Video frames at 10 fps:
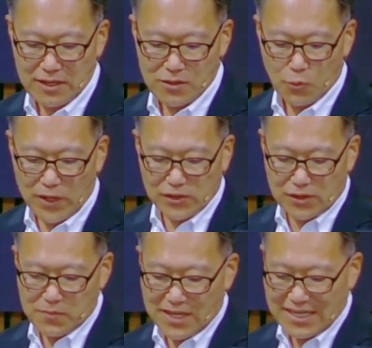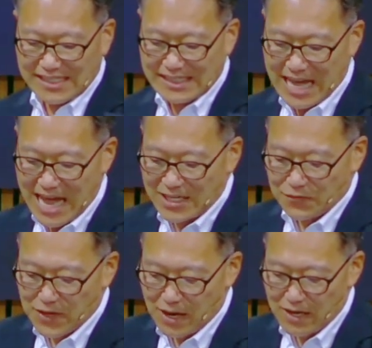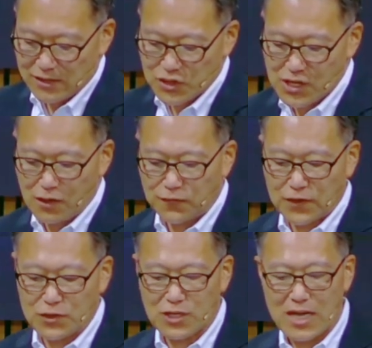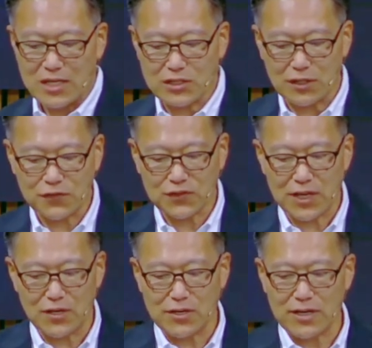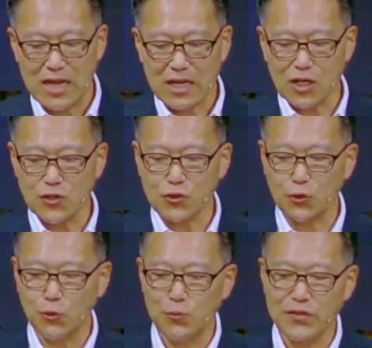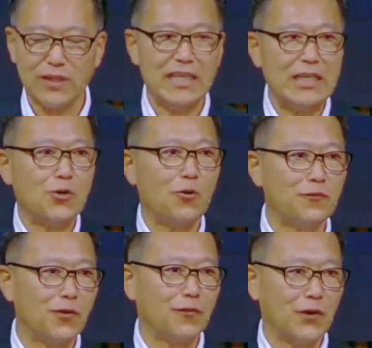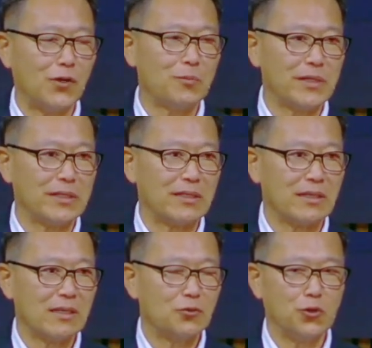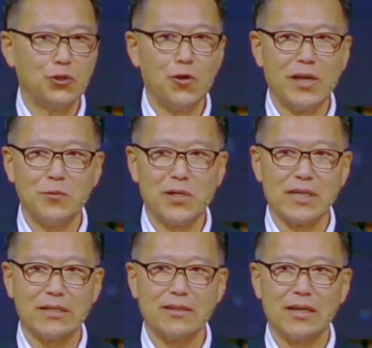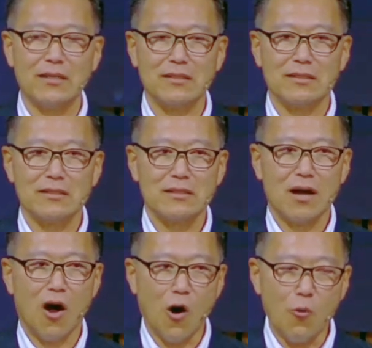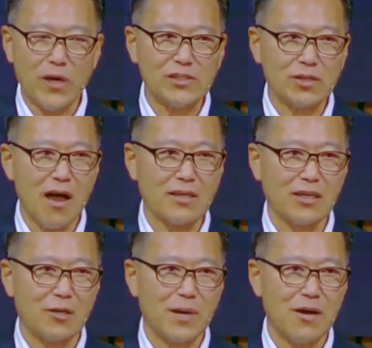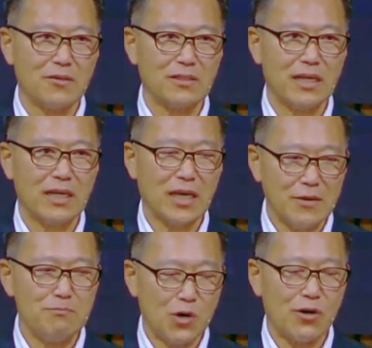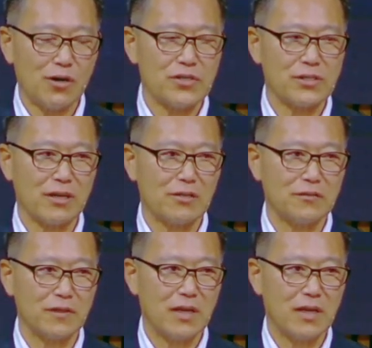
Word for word: The wisdom that is not of God is selfish, self centered, consumed with ego fulfillment. Do you know anyone like that? Always talking about him or herself.